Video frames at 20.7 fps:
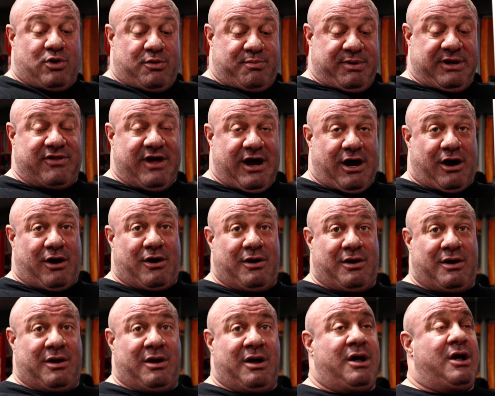would be there.
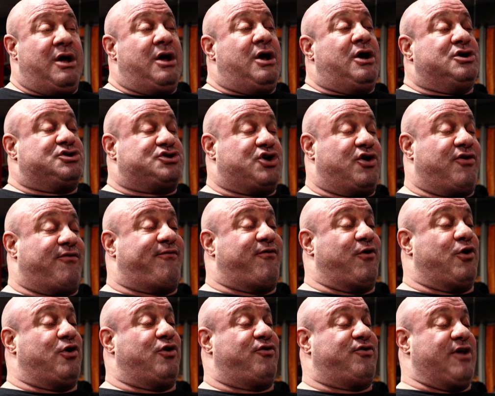So the
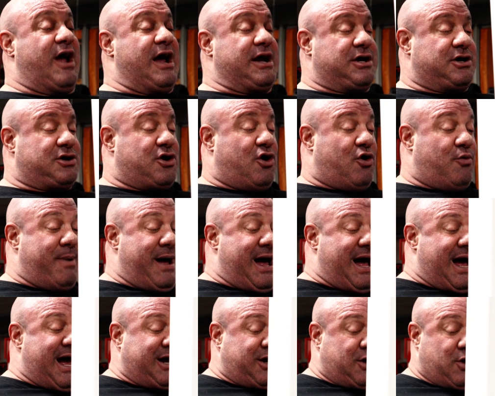furthest I could go
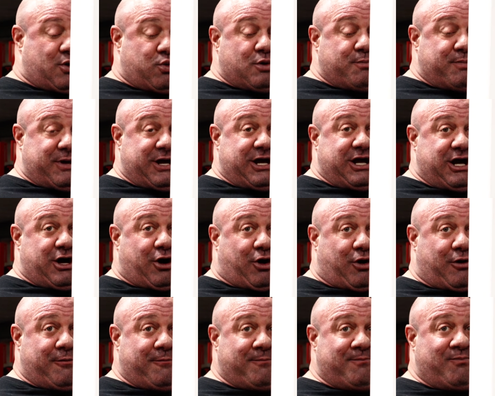back would be
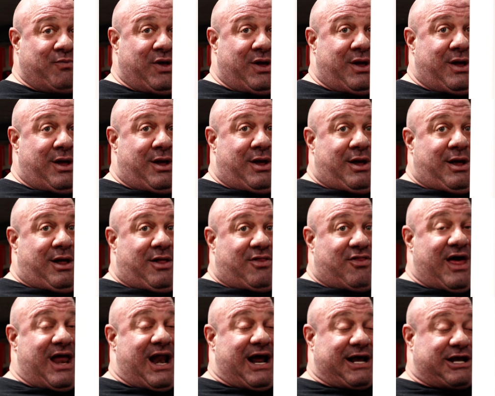here.
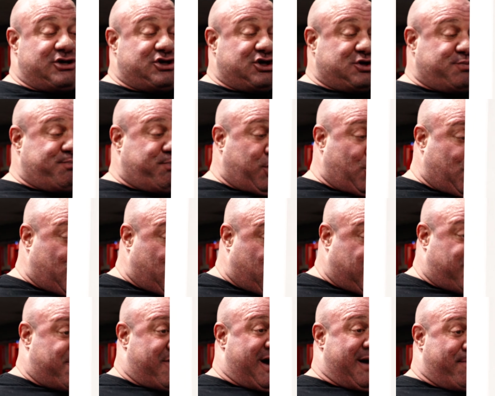Then I could just pull
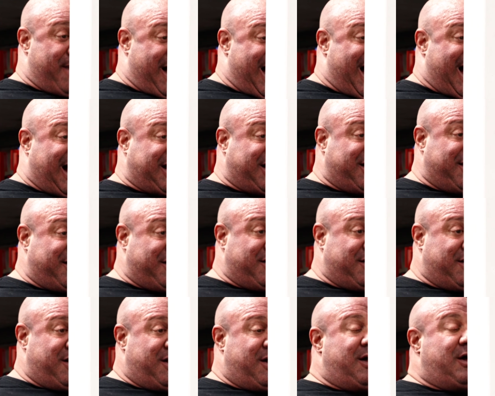with my back.
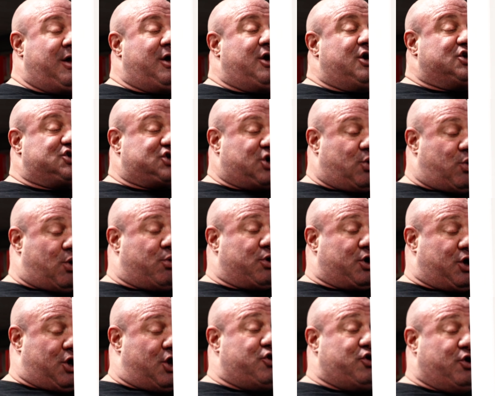So what we're
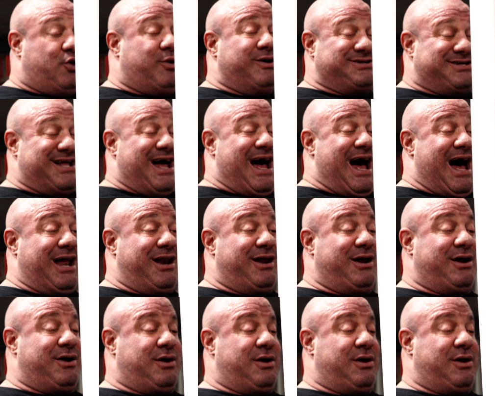going to do is that.